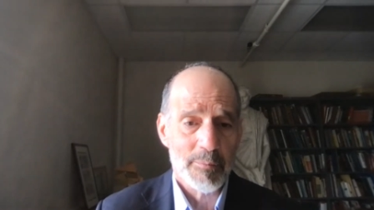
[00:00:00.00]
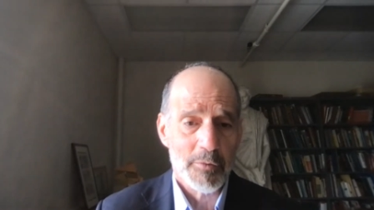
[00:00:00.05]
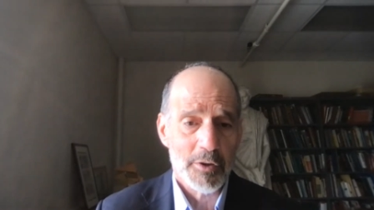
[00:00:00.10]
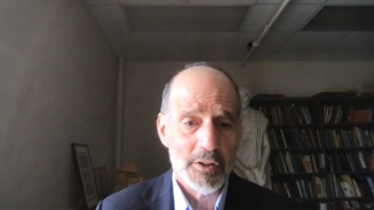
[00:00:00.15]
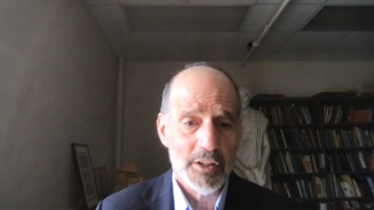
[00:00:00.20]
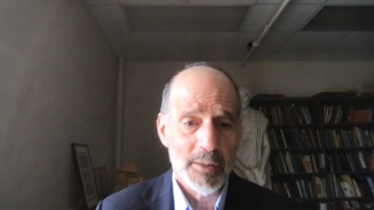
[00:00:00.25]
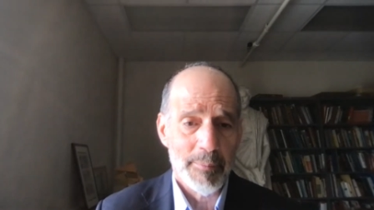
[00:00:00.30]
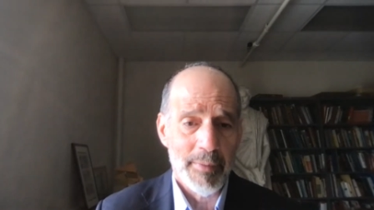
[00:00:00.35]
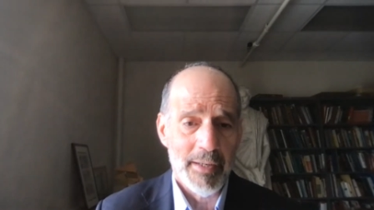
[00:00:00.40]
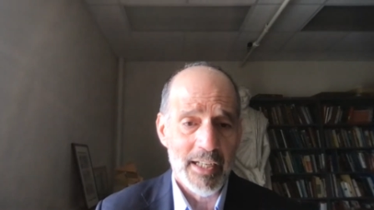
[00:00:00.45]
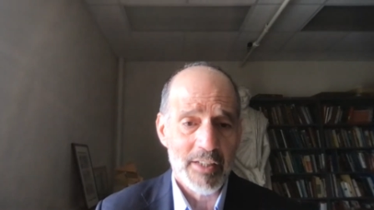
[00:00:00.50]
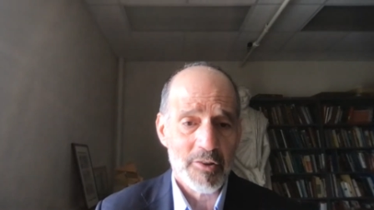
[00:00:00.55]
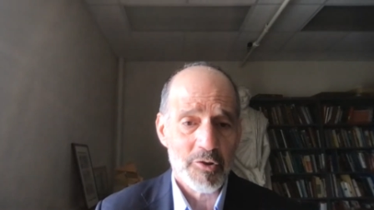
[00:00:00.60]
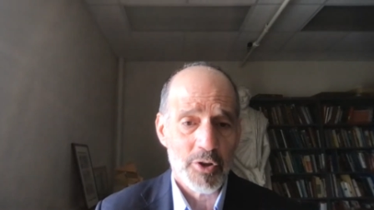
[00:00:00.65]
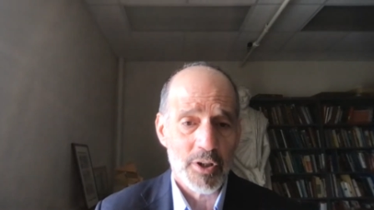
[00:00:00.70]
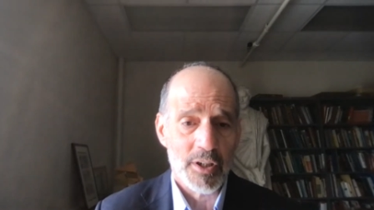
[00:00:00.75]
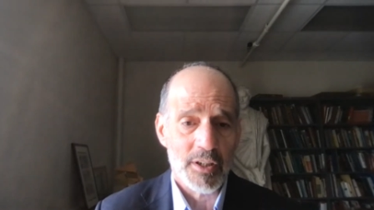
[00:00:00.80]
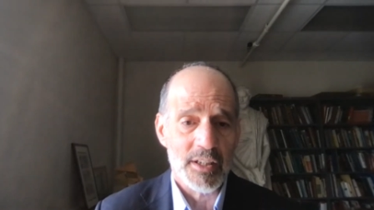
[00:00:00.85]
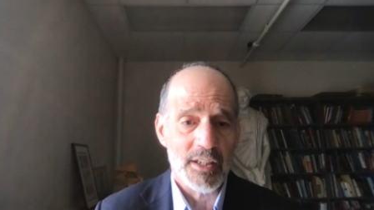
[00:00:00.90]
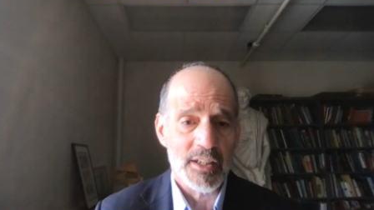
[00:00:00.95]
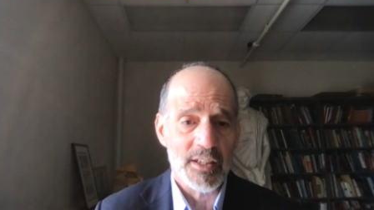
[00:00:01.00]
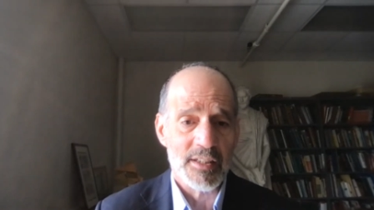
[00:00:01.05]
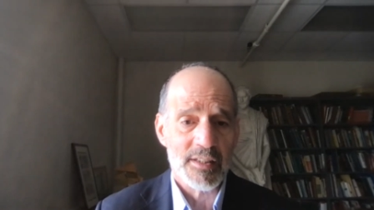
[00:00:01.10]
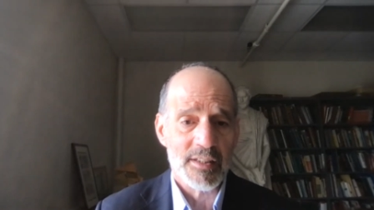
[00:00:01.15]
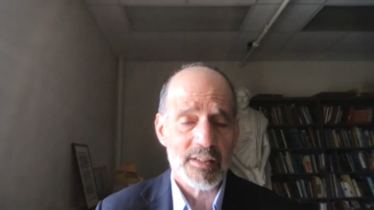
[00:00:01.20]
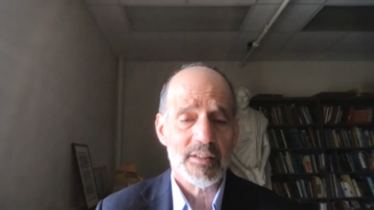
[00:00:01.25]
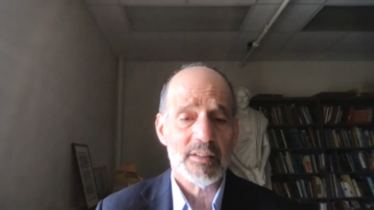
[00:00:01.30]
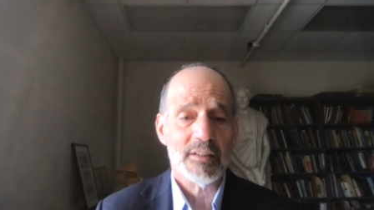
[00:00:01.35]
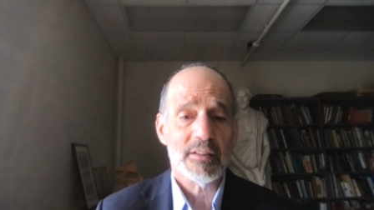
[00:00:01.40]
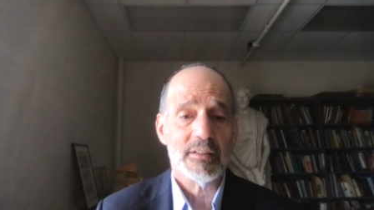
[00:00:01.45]
Cleopatra
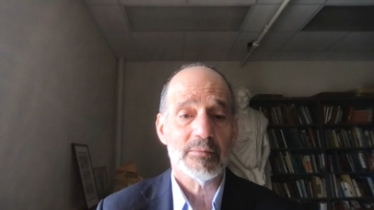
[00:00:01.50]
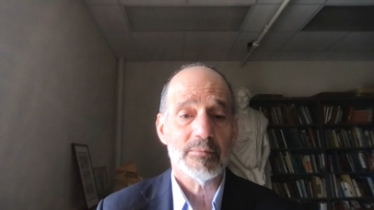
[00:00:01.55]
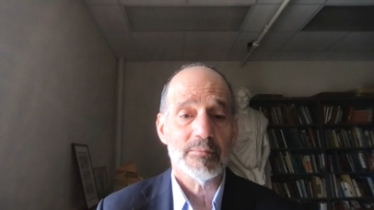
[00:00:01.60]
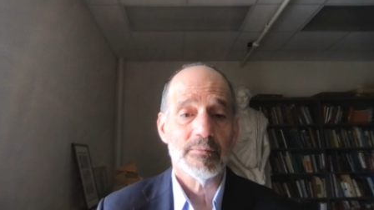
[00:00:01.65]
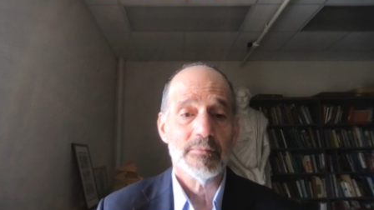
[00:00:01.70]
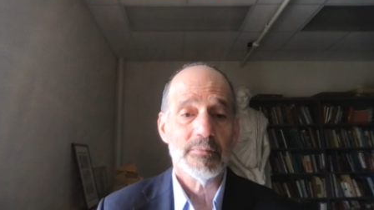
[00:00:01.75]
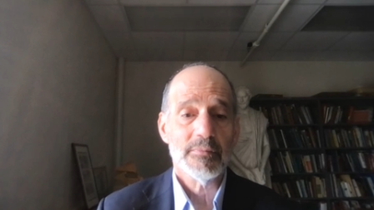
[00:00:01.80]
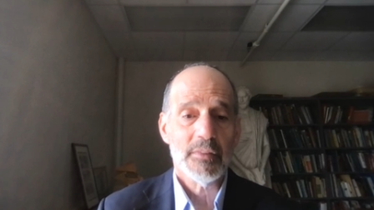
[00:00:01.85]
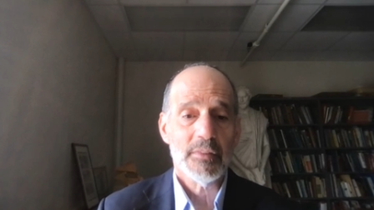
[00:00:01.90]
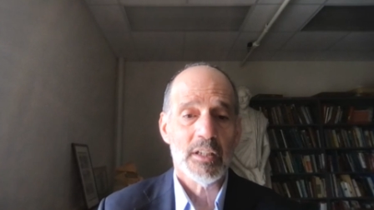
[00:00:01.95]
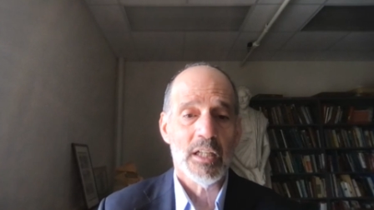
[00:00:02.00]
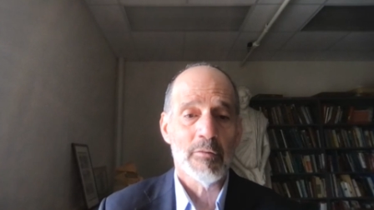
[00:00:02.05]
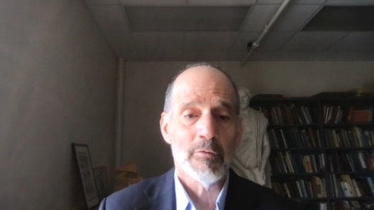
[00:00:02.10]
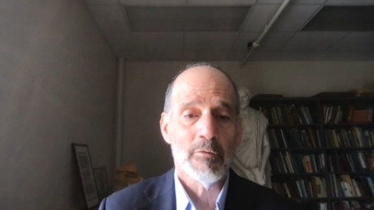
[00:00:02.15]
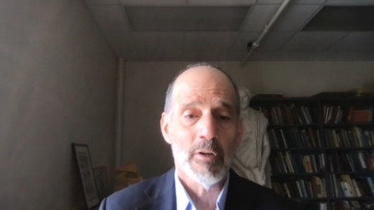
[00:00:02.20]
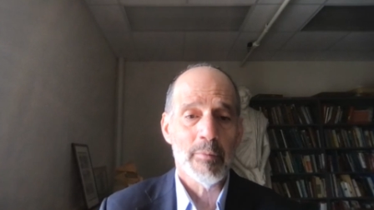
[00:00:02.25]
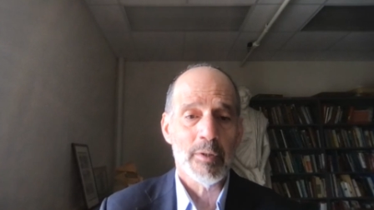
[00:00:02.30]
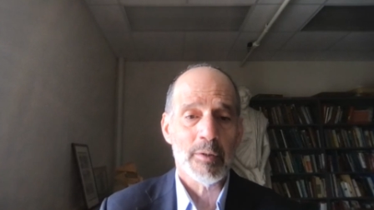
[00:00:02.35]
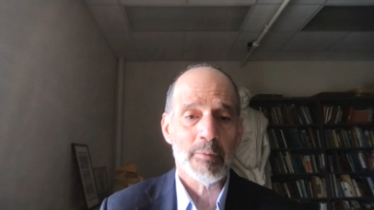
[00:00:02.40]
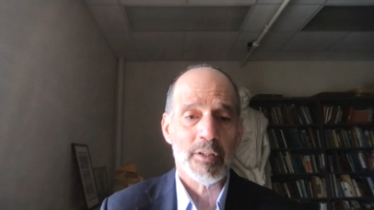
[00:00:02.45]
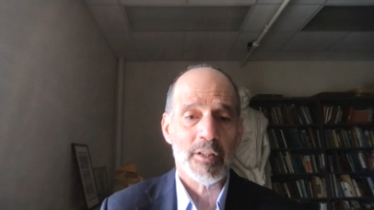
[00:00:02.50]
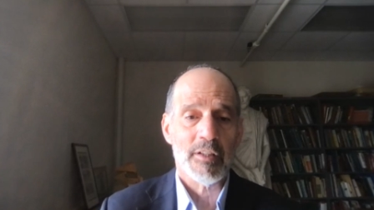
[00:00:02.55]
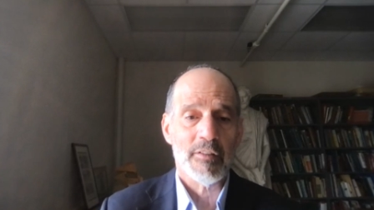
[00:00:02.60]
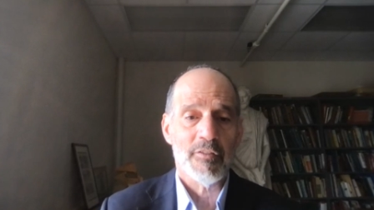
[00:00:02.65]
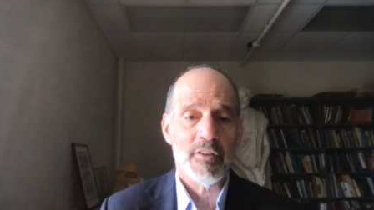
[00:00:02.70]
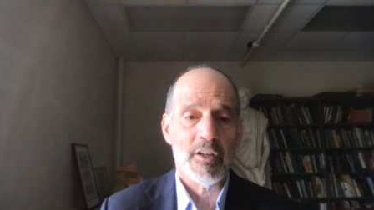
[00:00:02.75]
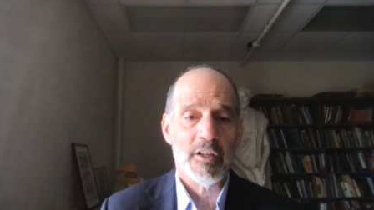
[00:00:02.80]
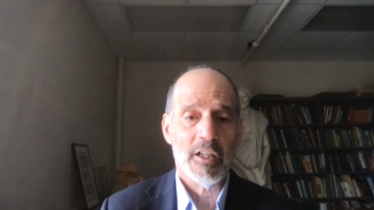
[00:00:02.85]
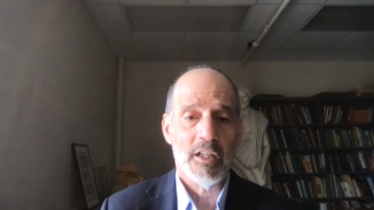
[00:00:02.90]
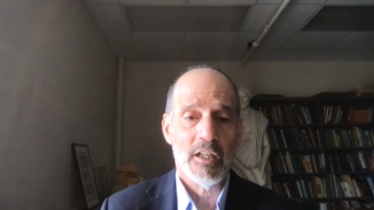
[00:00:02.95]
is a woman with a
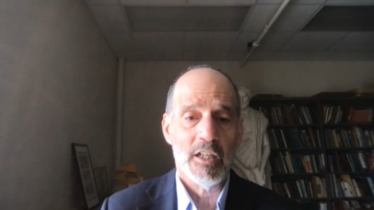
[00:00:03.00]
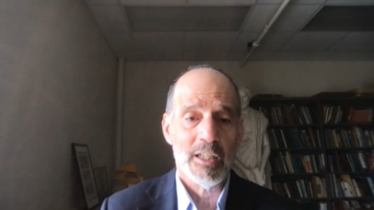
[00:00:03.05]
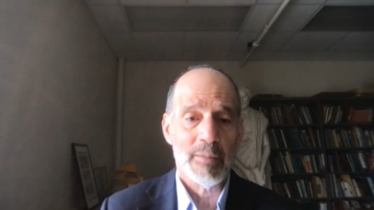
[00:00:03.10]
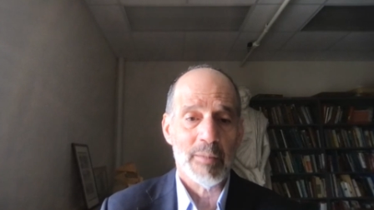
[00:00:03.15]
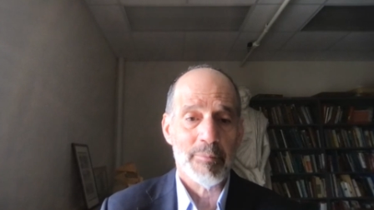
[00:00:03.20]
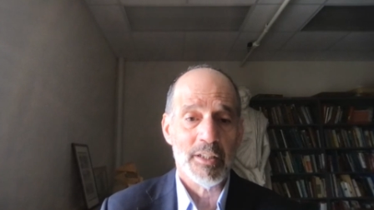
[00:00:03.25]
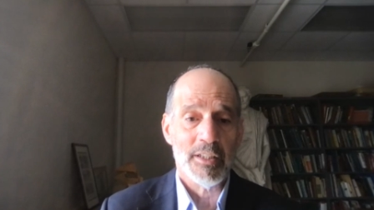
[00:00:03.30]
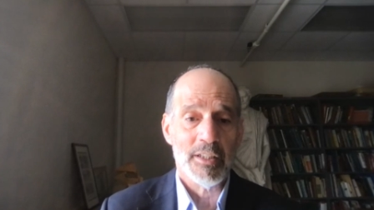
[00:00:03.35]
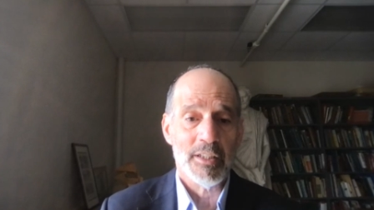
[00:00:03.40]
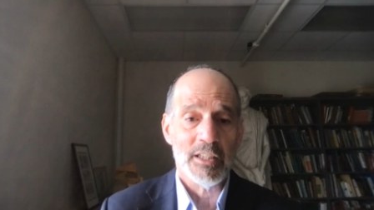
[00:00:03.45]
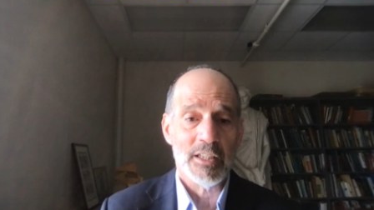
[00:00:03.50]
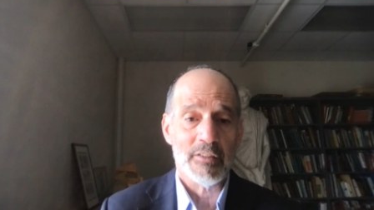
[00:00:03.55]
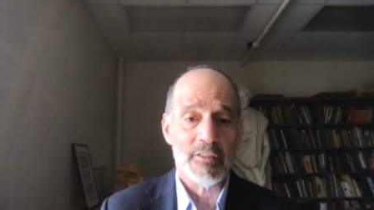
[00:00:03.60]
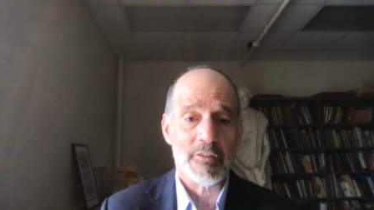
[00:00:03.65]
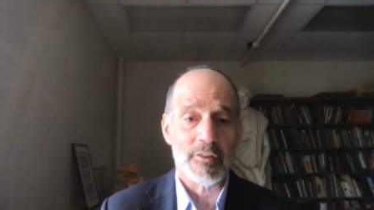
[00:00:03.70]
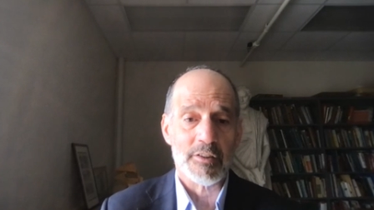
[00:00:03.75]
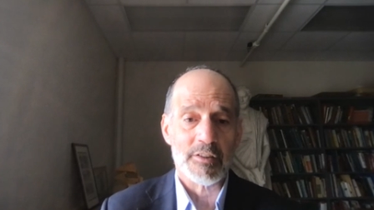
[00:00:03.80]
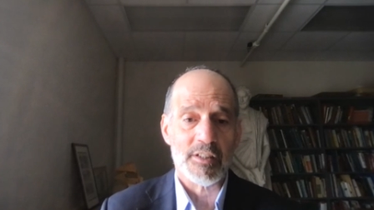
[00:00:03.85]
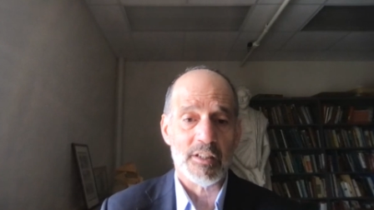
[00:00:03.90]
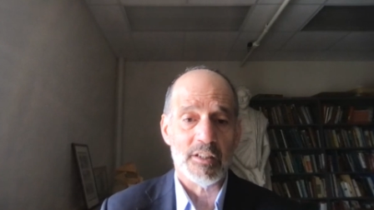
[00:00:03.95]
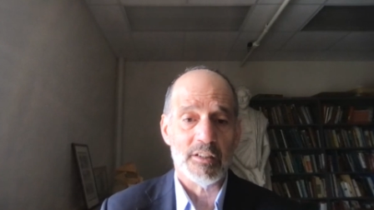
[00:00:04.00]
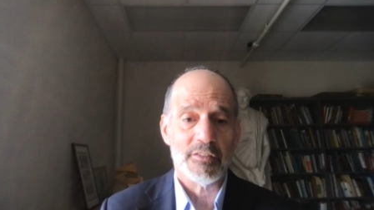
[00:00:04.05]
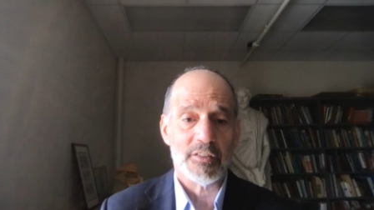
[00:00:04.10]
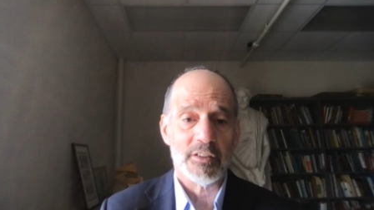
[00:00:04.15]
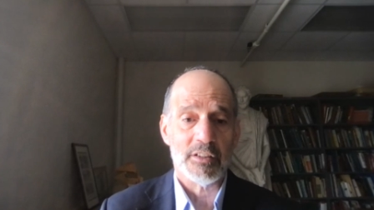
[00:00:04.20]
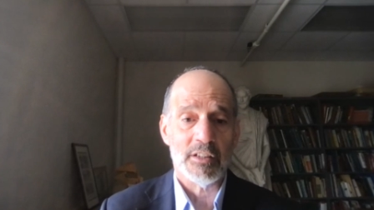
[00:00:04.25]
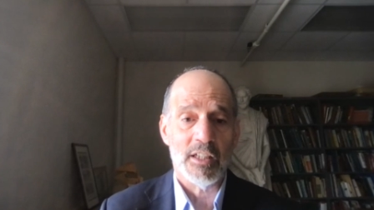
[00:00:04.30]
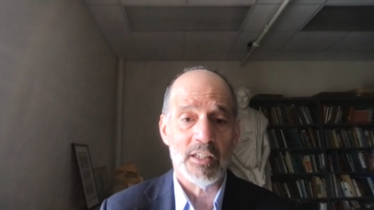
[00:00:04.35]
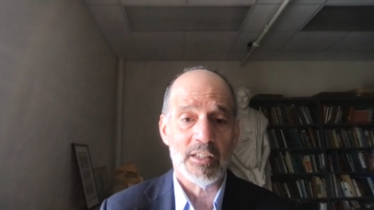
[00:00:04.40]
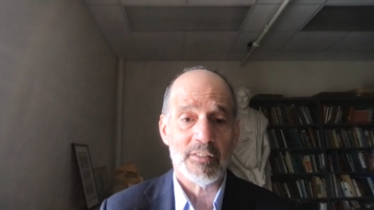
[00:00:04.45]
very high opinion of herself,
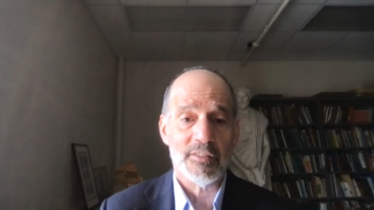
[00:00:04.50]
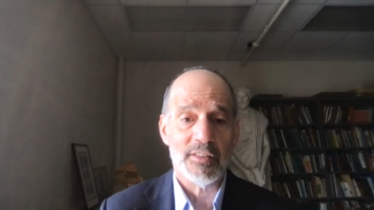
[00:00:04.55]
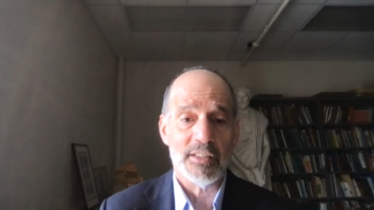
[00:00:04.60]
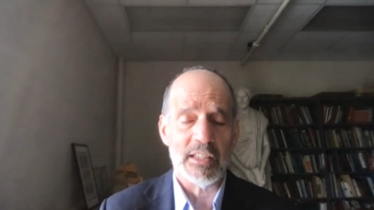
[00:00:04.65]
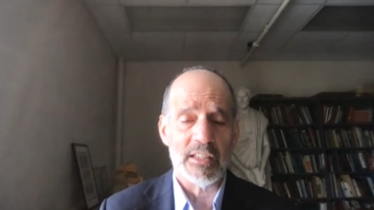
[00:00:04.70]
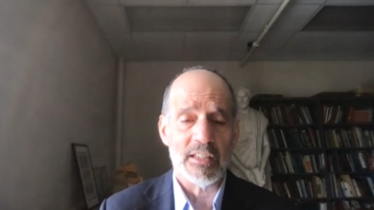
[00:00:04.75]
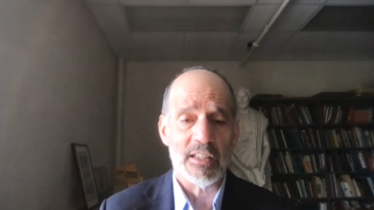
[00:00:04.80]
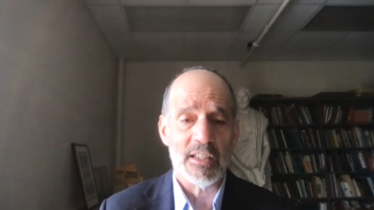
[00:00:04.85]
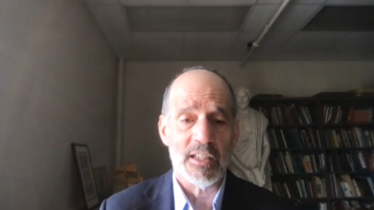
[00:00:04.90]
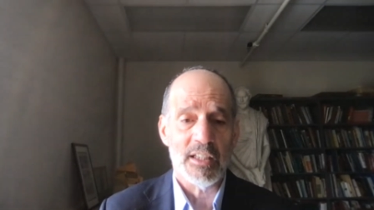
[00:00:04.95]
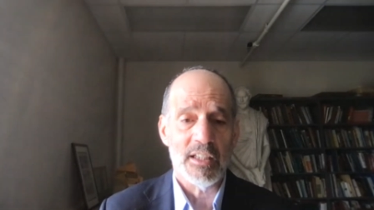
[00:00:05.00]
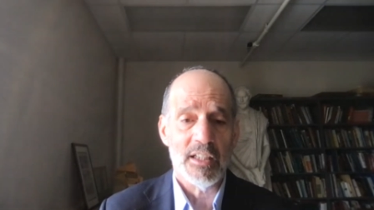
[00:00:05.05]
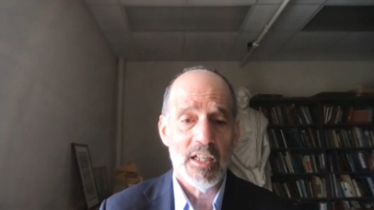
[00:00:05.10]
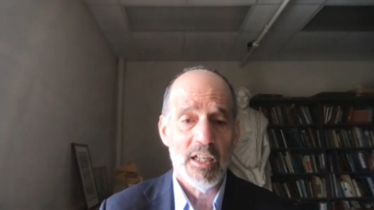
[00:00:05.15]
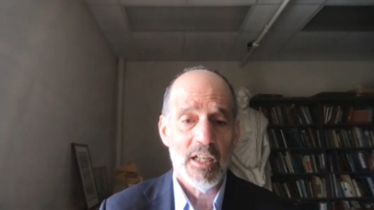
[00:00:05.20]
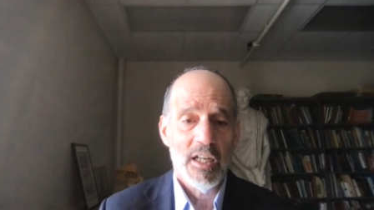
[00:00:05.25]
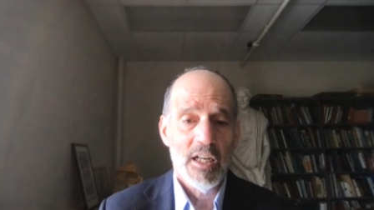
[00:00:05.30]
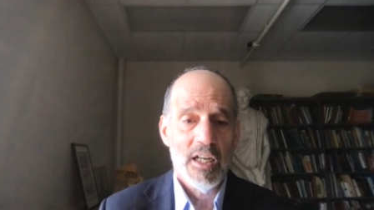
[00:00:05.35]
a lot of dignity.